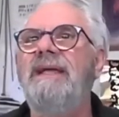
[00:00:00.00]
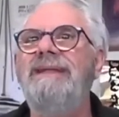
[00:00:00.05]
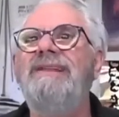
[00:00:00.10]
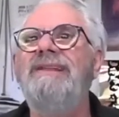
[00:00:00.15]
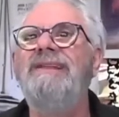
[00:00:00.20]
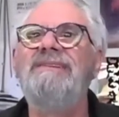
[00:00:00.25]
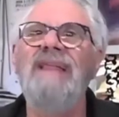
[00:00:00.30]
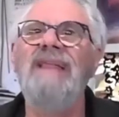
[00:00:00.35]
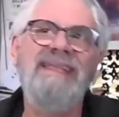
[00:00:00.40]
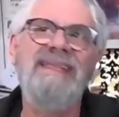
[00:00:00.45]

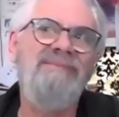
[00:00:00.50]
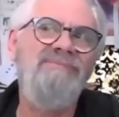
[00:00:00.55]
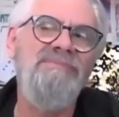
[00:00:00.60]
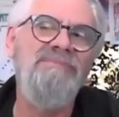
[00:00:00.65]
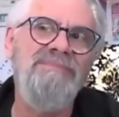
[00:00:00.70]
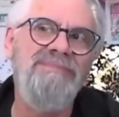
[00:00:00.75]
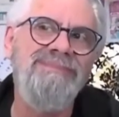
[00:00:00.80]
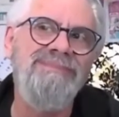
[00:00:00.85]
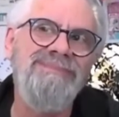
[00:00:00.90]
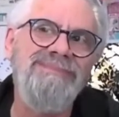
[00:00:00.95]
like
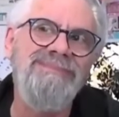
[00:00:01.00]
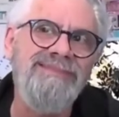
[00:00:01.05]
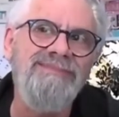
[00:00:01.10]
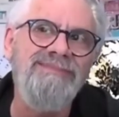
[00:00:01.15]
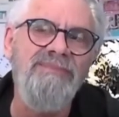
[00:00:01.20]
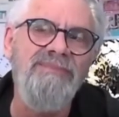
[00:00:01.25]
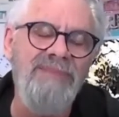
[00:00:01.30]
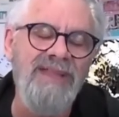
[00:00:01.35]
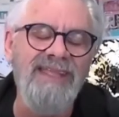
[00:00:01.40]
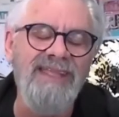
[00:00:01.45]

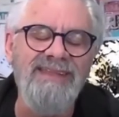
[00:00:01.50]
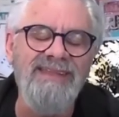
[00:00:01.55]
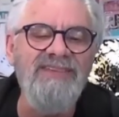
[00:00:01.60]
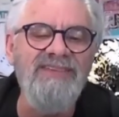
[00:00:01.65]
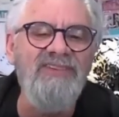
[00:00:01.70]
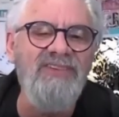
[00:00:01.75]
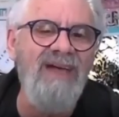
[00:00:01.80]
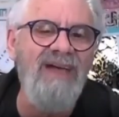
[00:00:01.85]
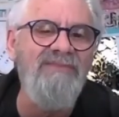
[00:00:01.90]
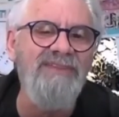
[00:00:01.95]
in the
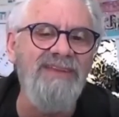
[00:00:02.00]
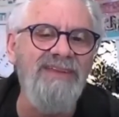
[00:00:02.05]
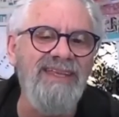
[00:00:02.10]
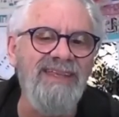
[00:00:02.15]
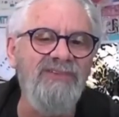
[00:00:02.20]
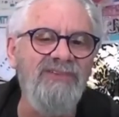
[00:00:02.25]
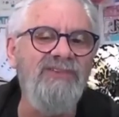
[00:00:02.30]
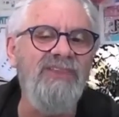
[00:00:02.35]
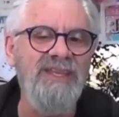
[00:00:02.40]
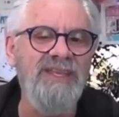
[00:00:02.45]

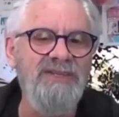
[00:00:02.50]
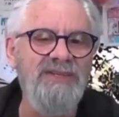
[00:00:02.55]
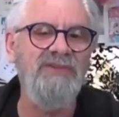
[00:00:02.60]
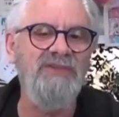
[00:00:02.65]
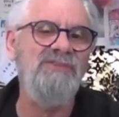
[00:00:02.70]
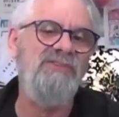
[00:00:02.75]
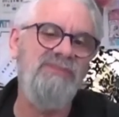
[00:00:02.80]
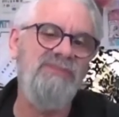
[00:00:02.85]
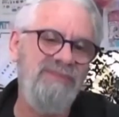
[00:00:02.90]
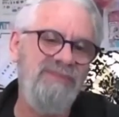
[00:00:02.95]
70s they'd
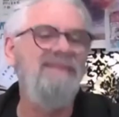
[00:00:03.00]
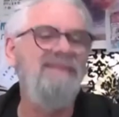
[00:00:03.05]
used